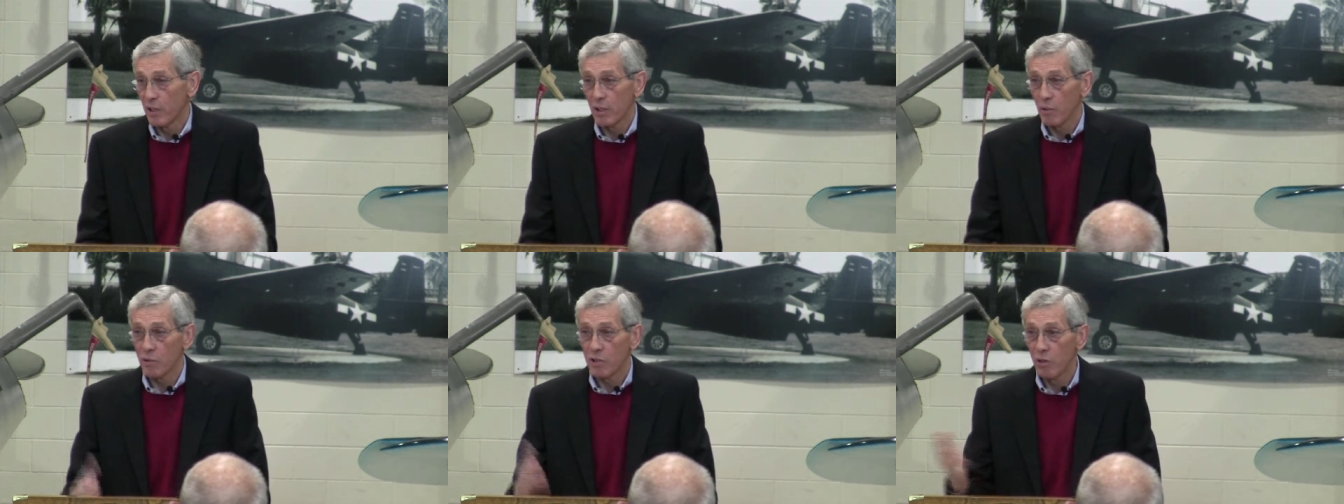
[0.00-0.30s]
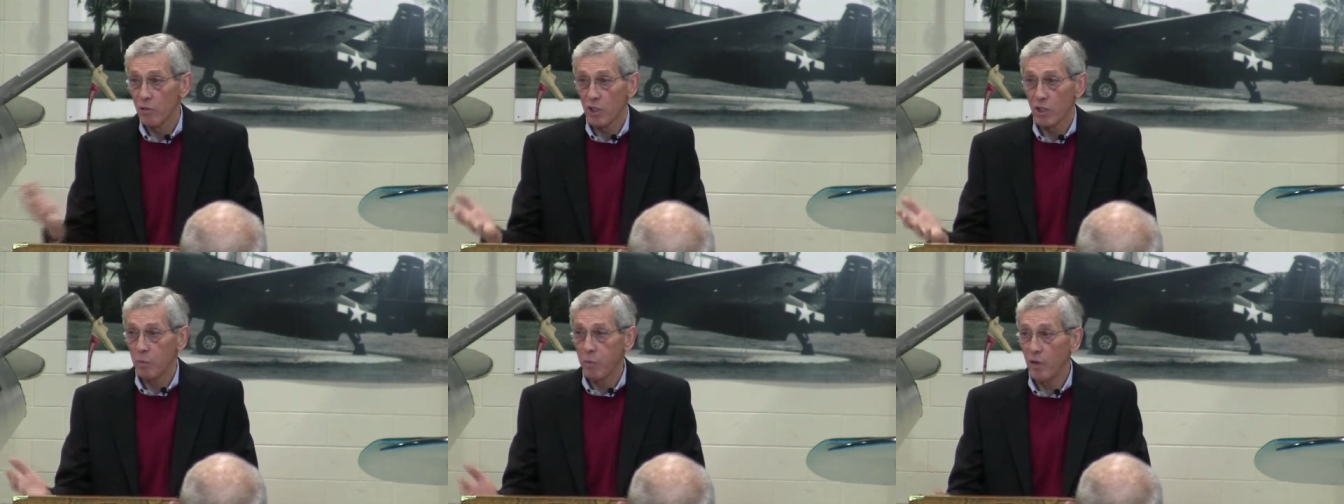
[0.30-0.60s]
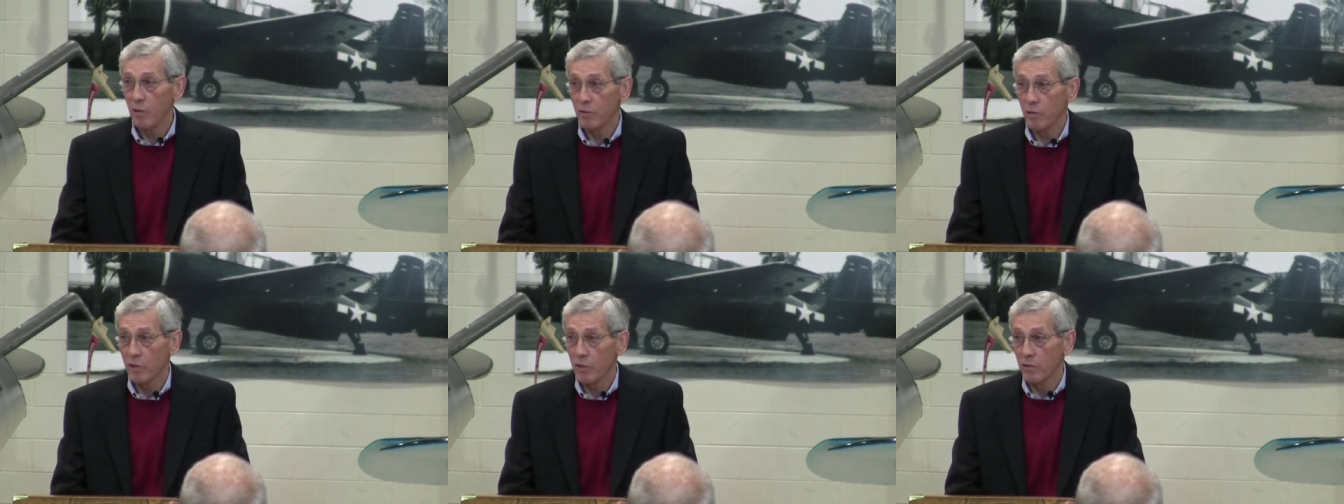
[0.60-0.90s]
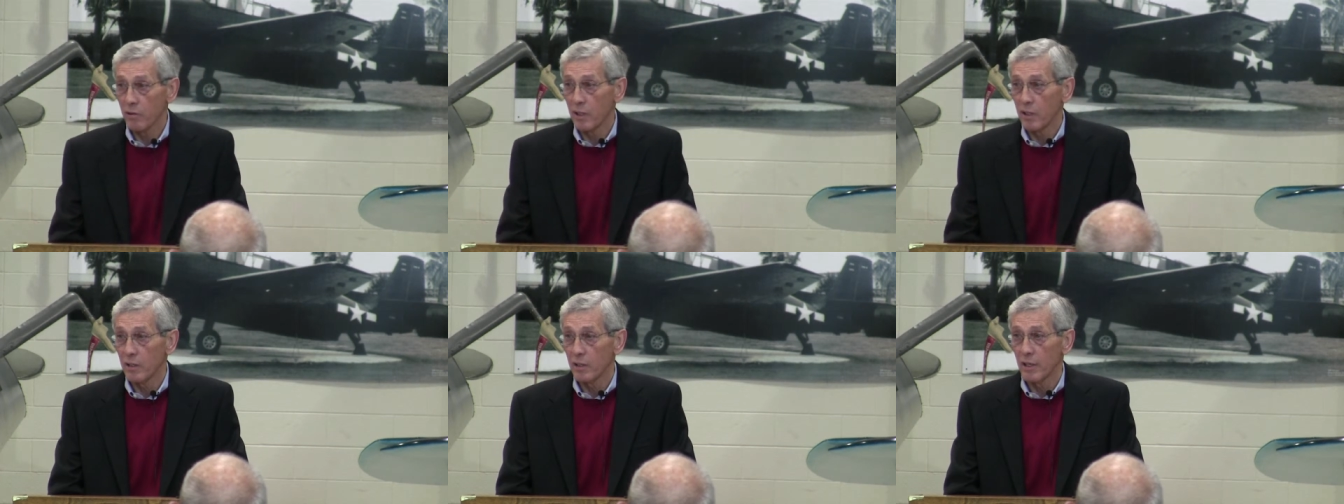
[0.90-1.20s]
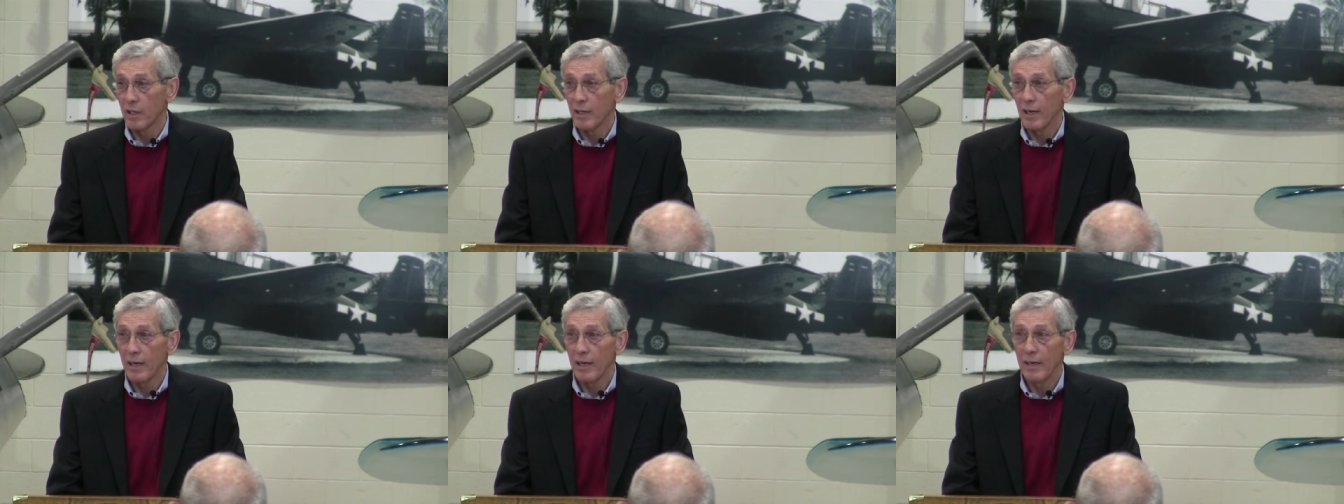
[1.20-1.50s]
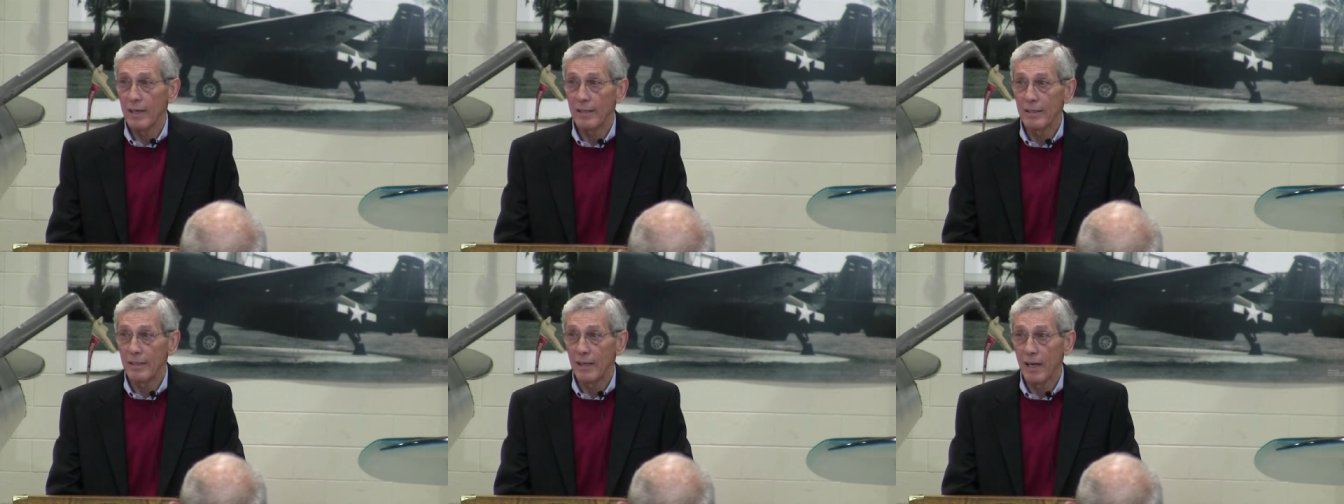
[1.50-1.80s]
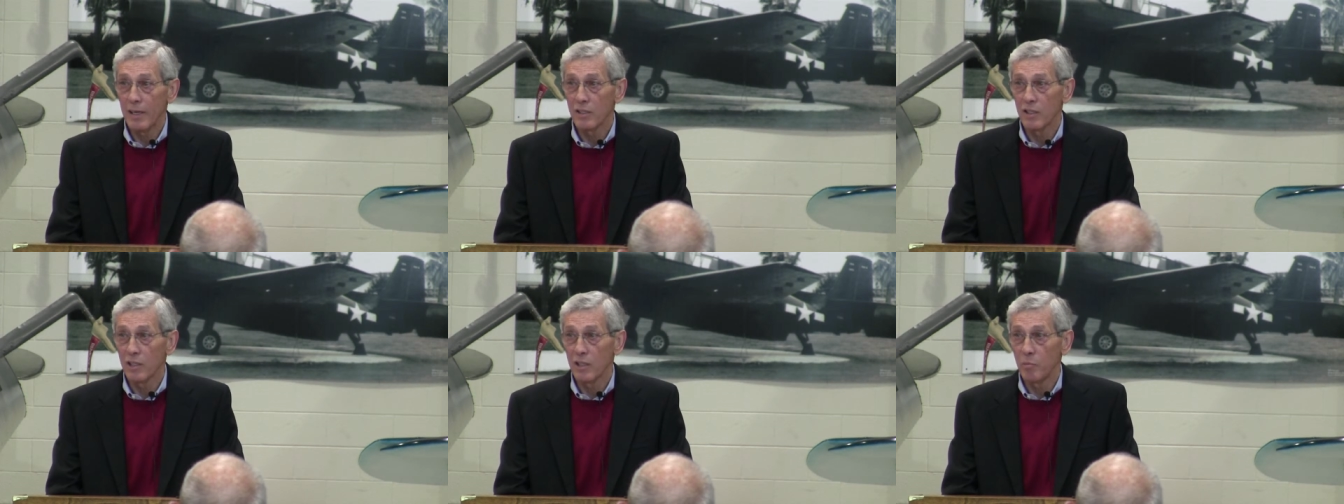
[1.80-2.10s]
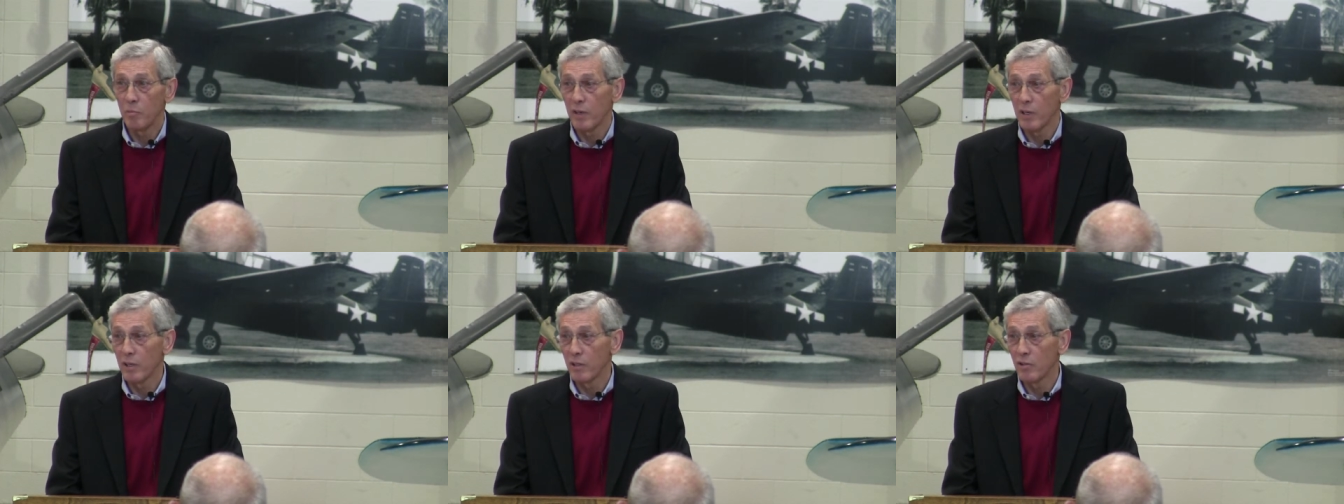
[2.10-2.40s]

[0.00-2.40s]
But there was no explosion or anything. I hadn't actually